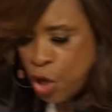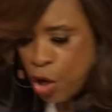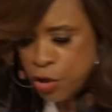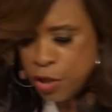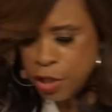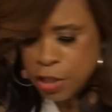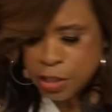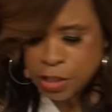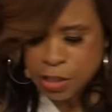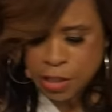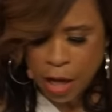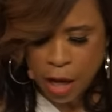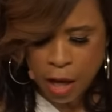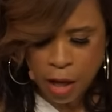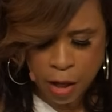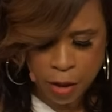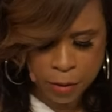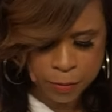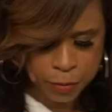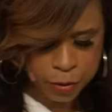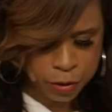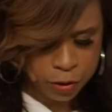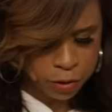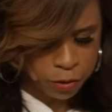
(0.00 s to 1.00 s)
Turn to
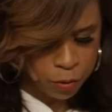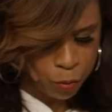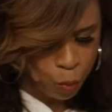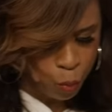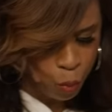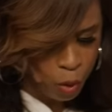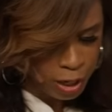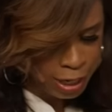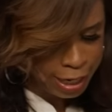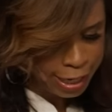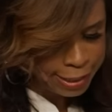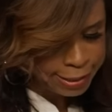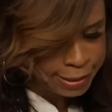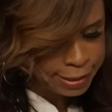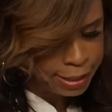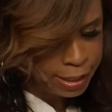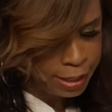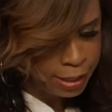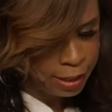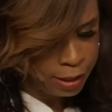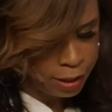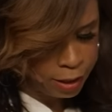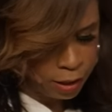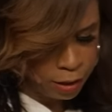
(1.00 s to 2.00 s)
Psalms
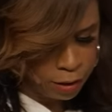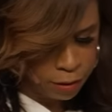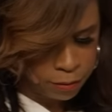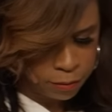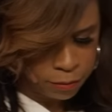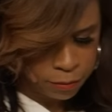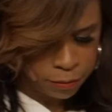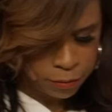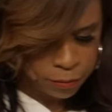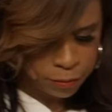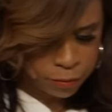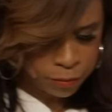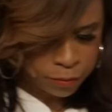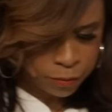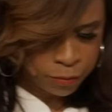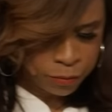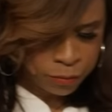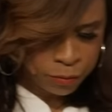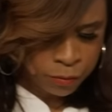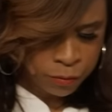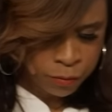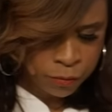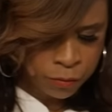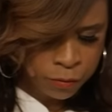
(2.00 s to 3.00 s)
118,
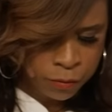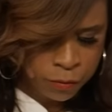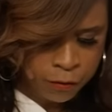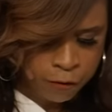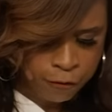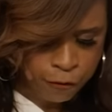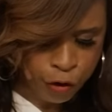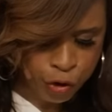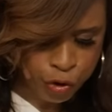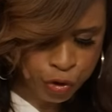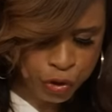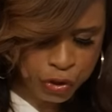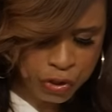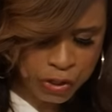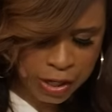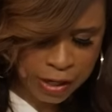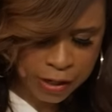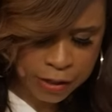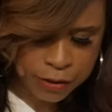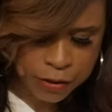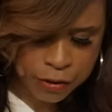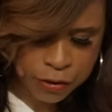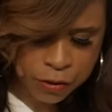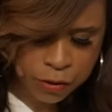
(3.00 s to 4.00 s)
verse
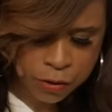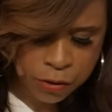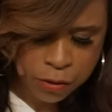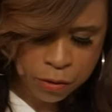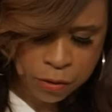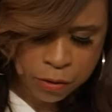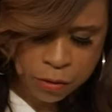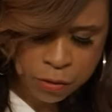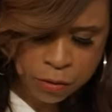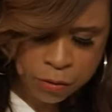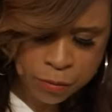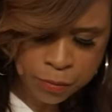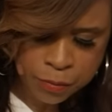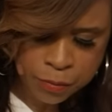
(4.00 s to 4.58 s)
6.